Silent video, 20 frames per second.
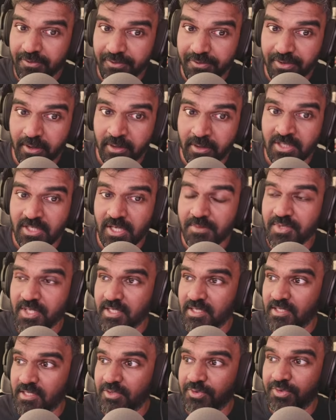the
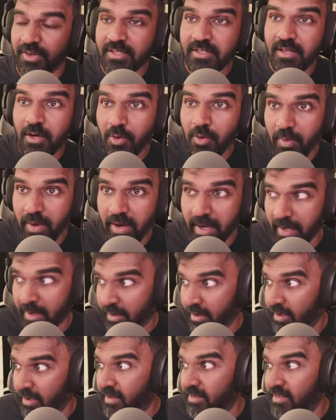subject is further away,
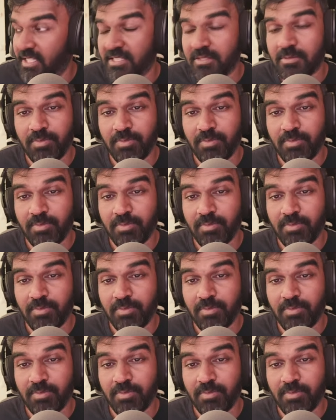this